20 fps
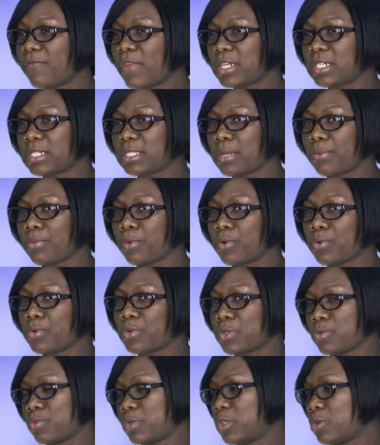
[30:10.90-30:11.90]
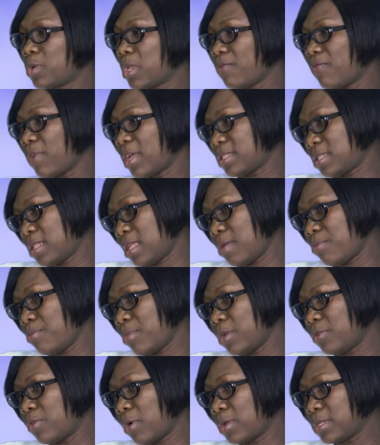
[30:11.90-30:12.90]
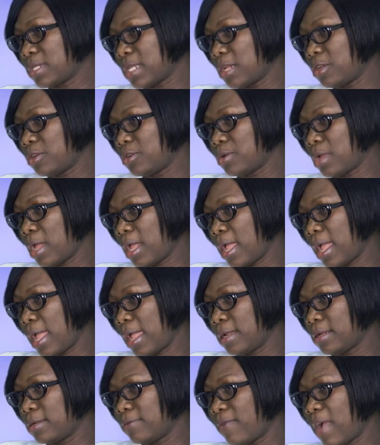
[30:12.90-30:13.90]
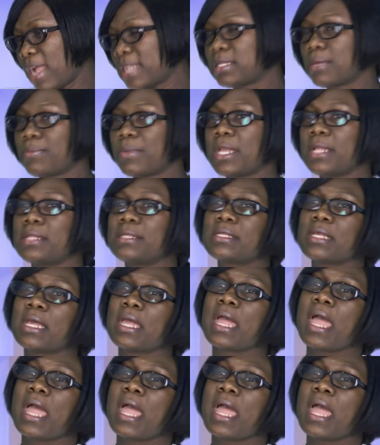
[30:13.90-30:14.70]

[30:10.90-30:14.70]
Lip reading: vegetables, which will give us the minerals and vitamins,